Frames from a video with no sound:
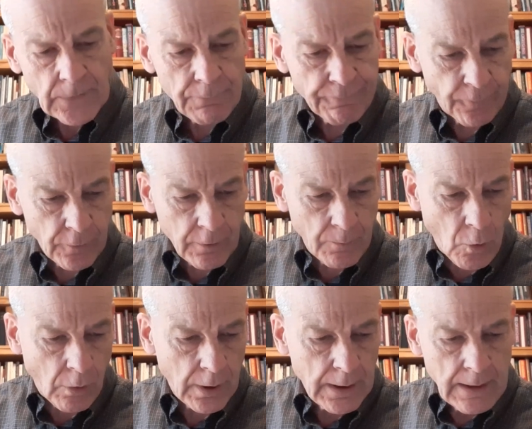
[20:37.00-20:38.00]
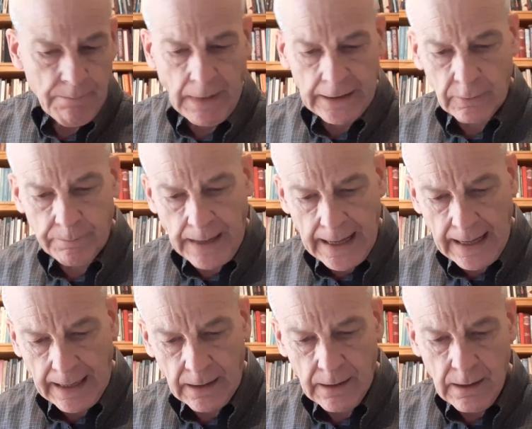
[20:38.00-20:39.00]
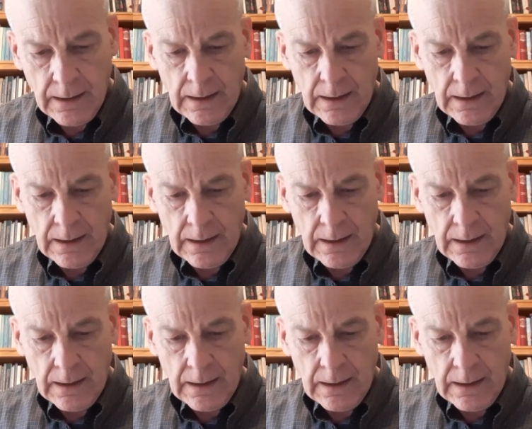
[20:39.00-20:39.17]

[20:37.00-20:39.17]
Furthermore, Michael Behe,